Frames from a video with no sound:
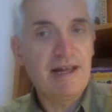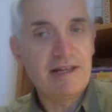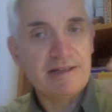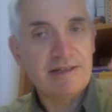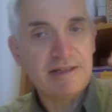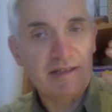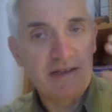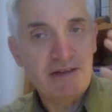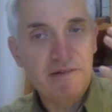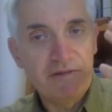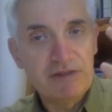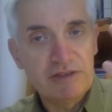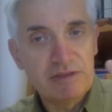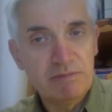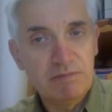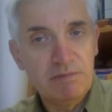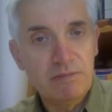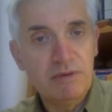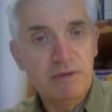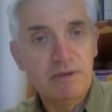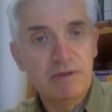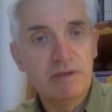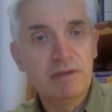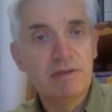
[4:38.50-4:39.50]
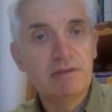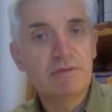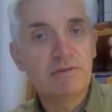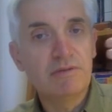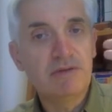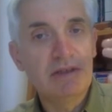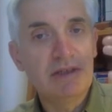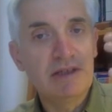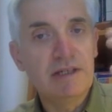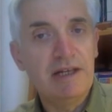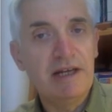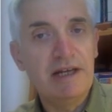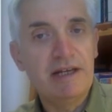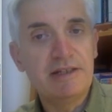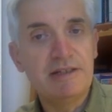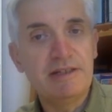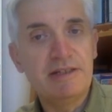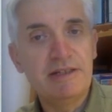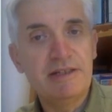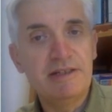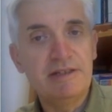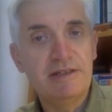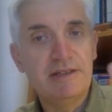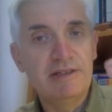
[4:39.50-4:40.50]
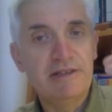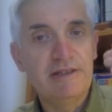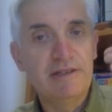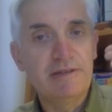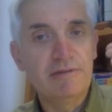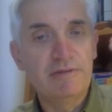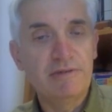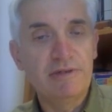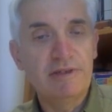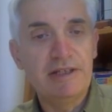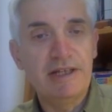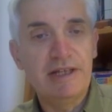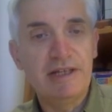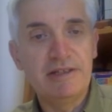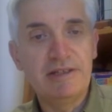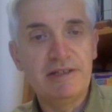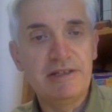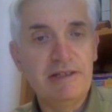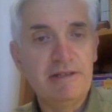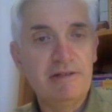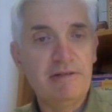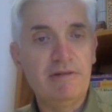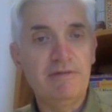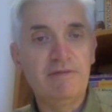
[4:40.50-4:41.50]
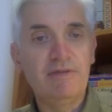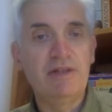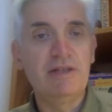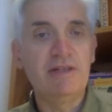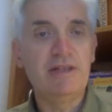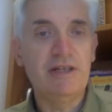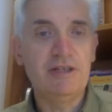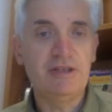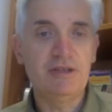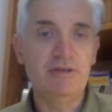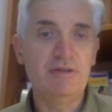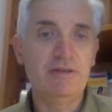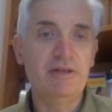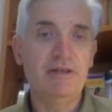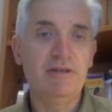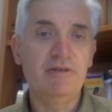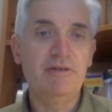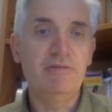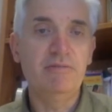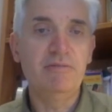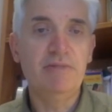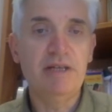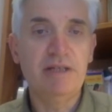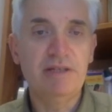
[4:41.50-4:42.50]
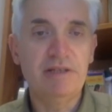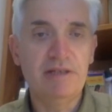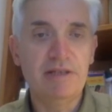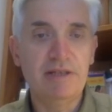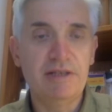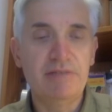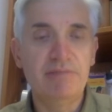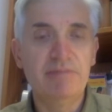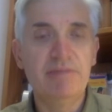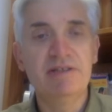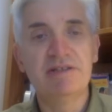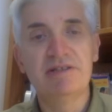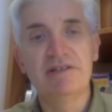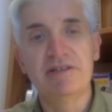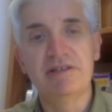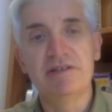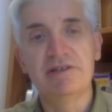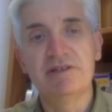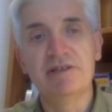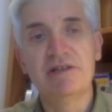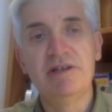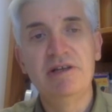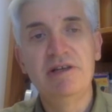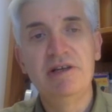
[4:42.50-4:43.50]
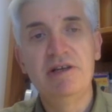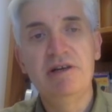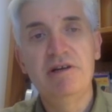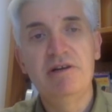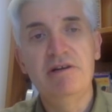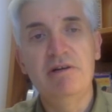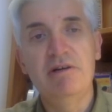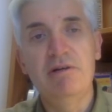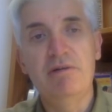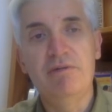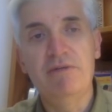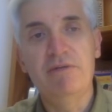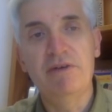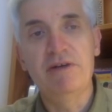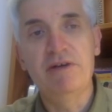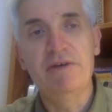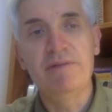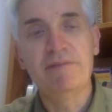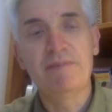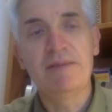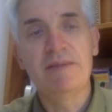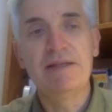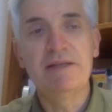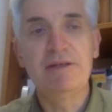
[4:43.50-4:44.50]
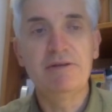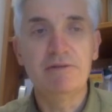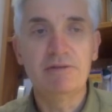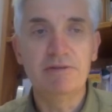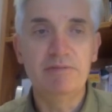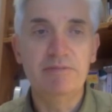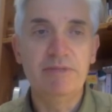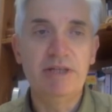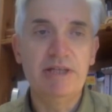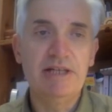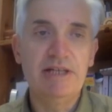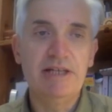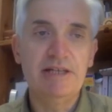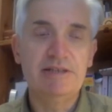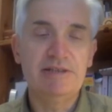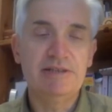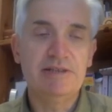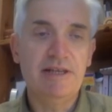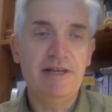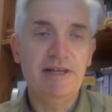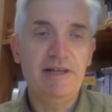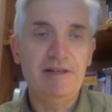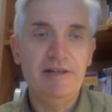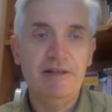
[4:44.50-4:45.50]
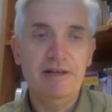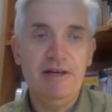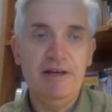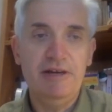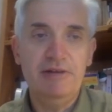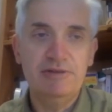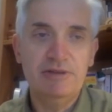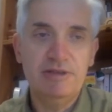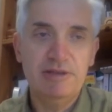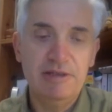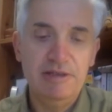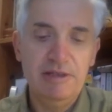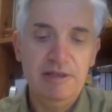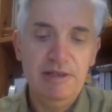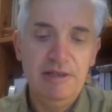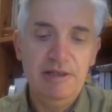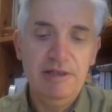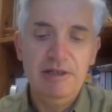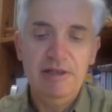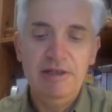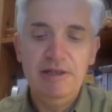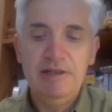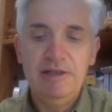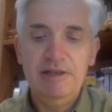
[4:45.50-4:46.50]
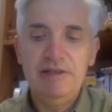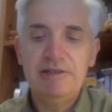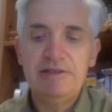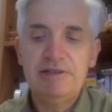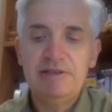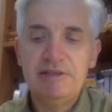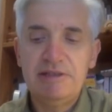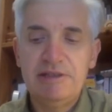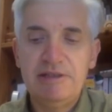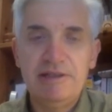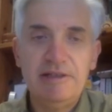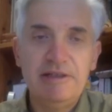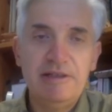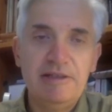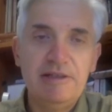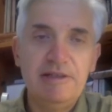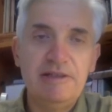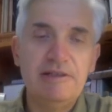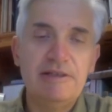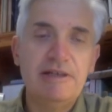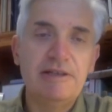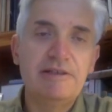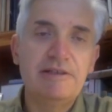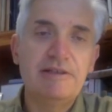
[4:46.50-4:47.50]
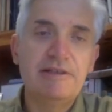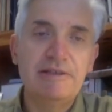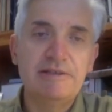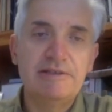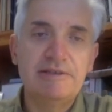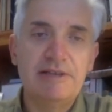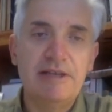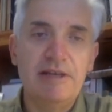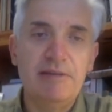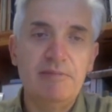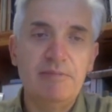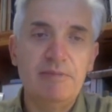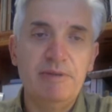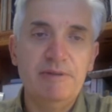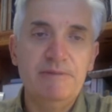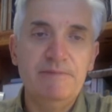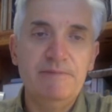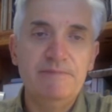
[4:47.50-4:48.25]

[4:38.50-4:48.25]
gives more to the identity, to the idea of the national romantic message of a Neo-Romanian style house. Let's see another example.